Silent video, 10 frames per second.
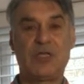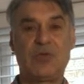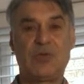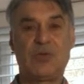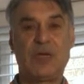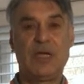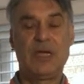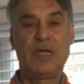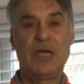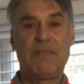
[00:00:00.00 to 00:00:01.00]
2.
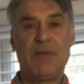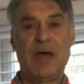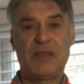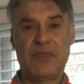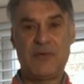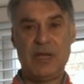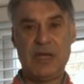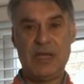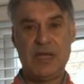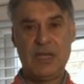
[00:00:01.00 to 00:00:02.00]
Part 3,